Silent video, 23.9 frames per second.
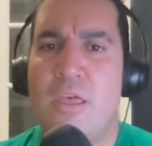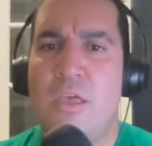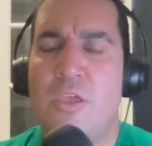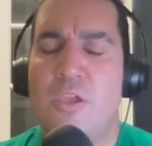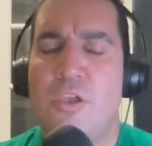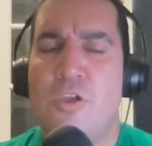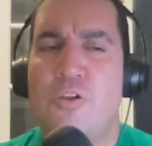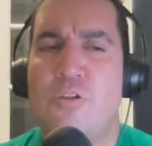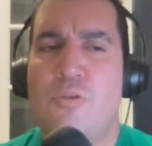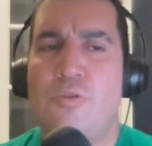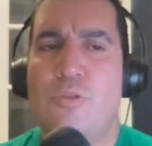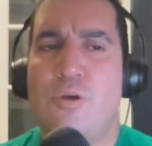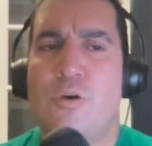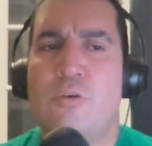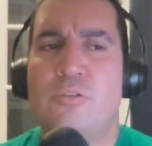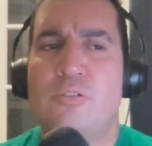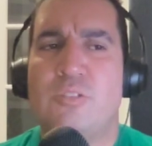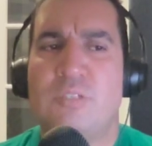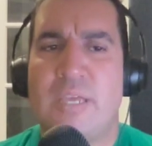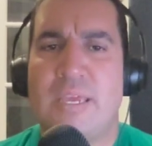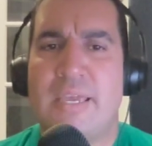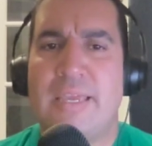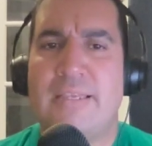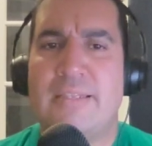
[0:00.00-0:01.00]
You do those
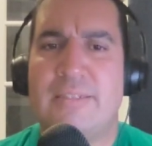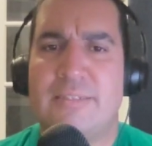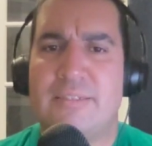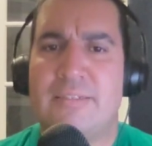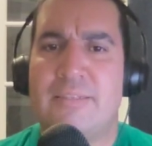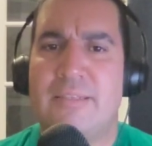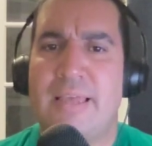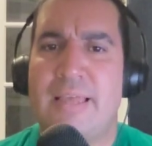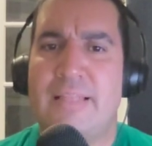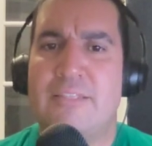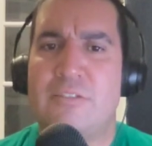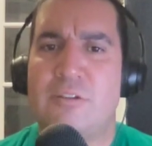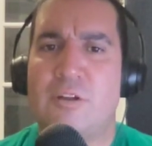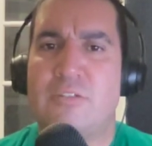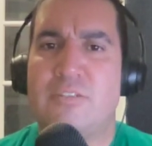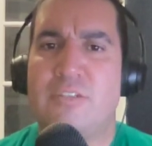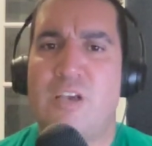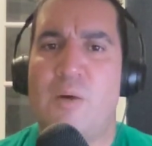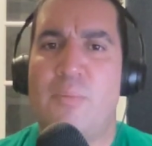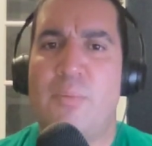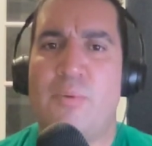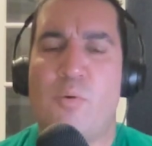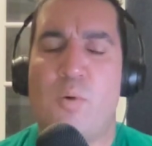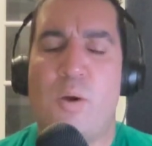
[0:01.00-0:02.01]
things, it starts
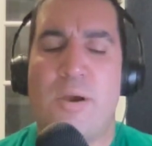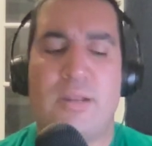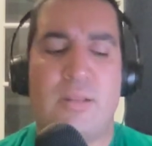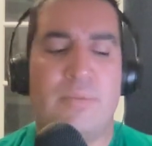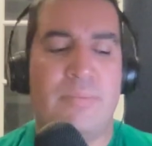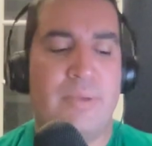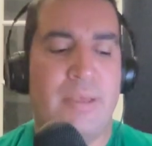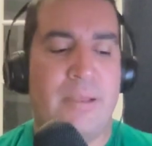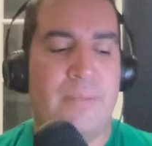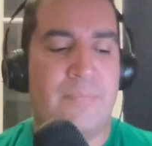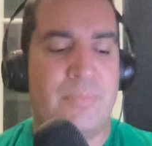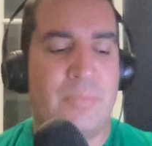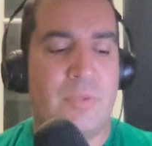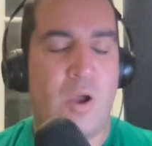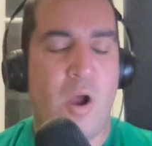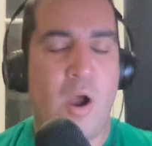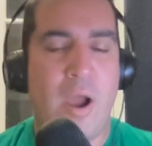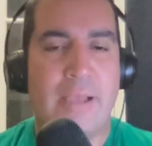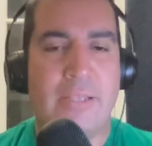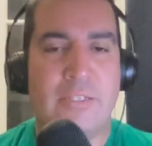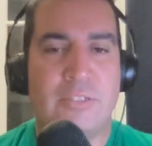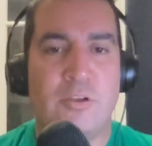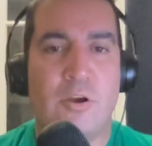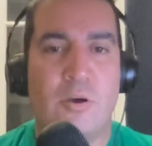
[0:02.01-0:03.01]
helping quite a bit. All
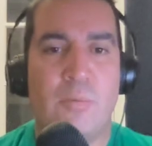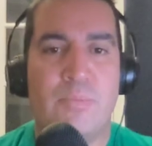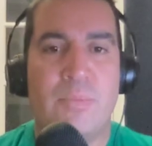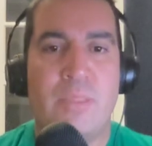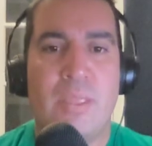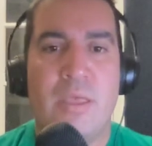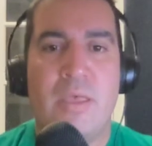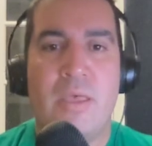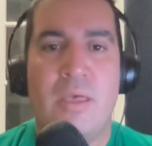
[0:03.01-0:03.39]
right, so